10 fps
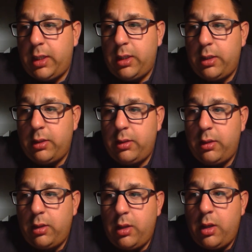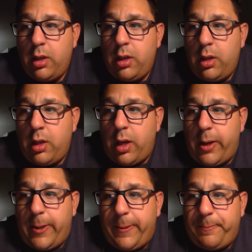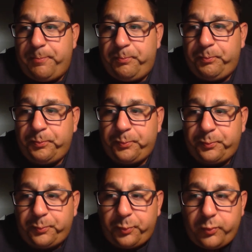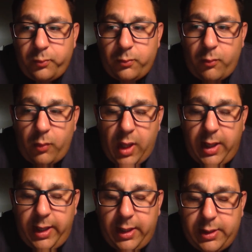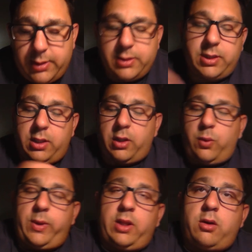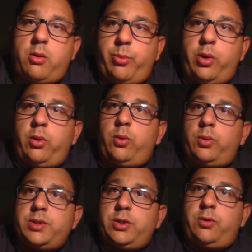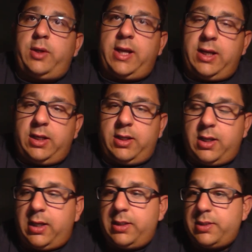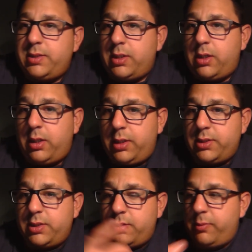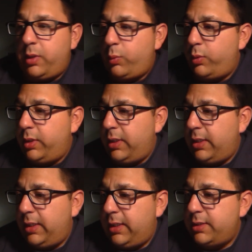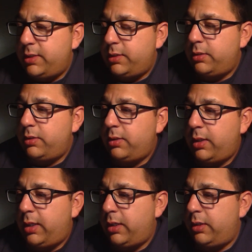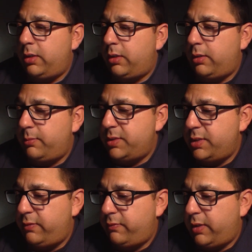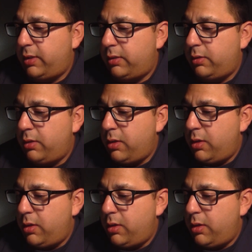and um, and the way Lompoc was created, and it's uh, it's something really neat. And uh, let me see if I can